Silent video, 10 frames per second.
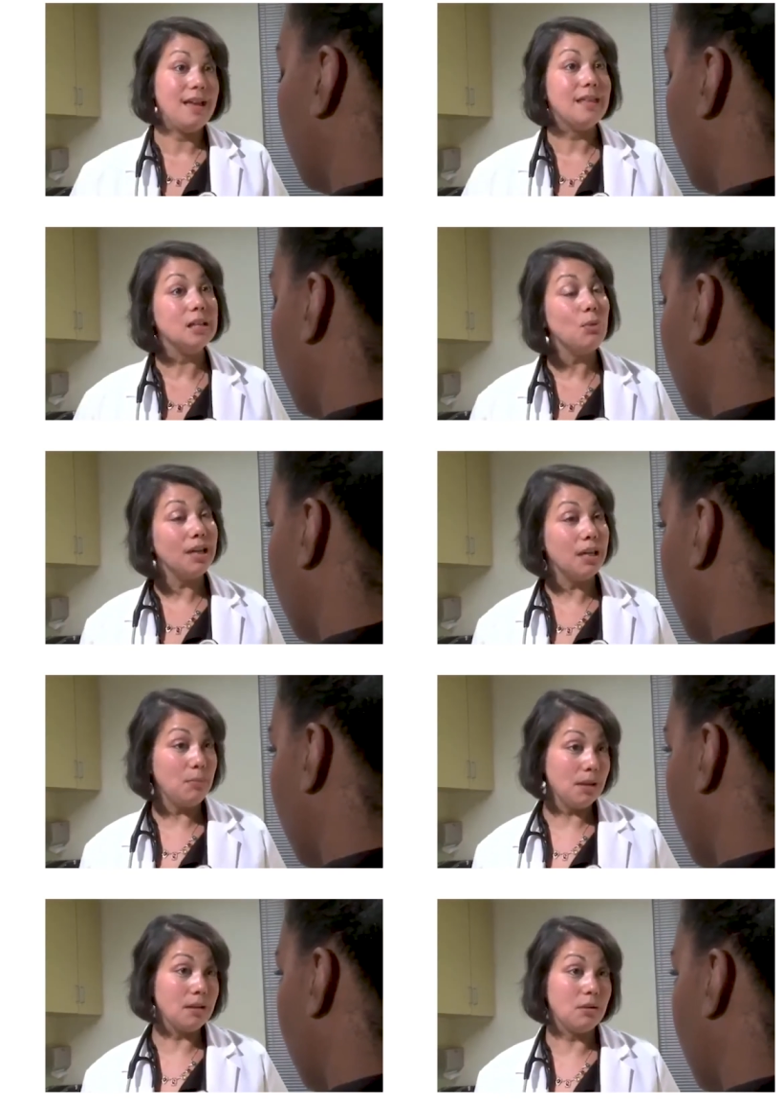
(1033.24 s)
That's why
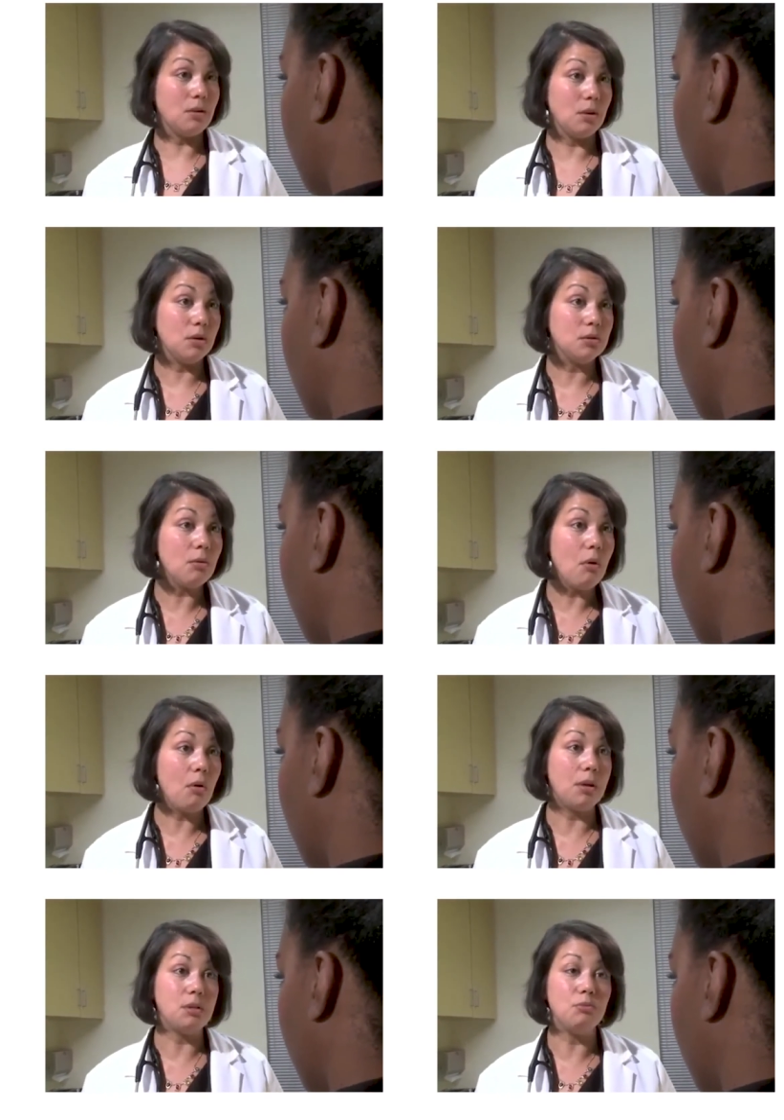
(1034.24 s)
keeping it under
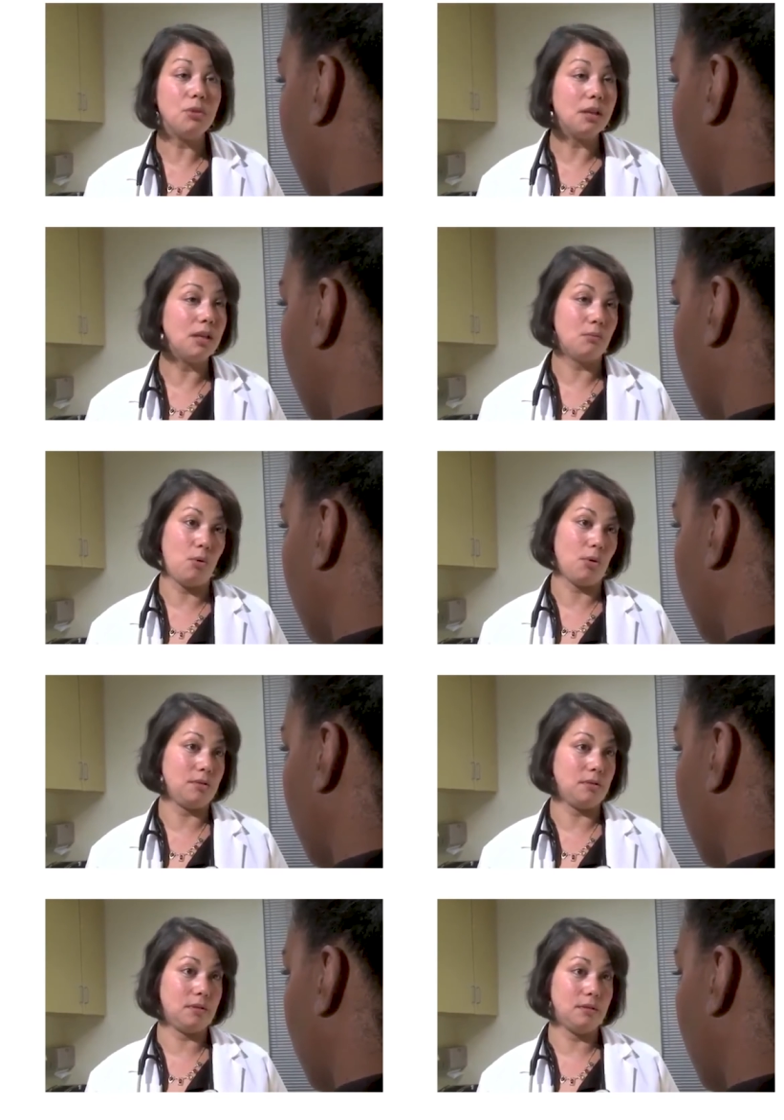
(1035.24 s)
control is really
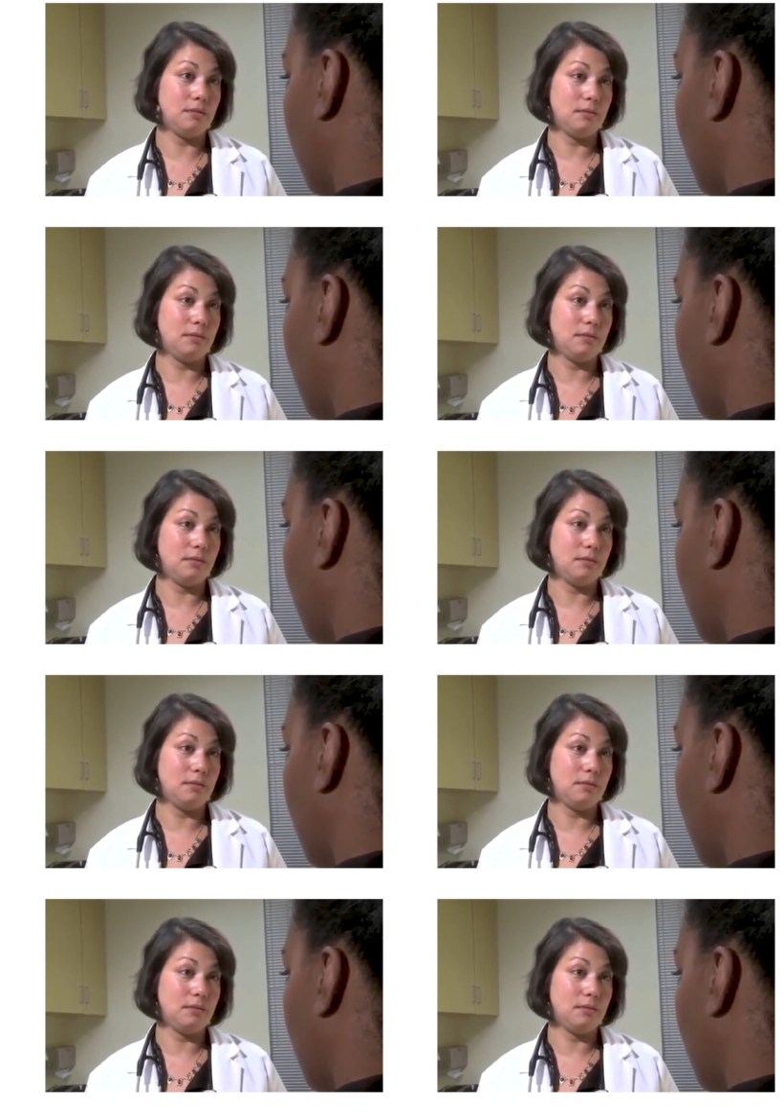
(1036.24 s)
important.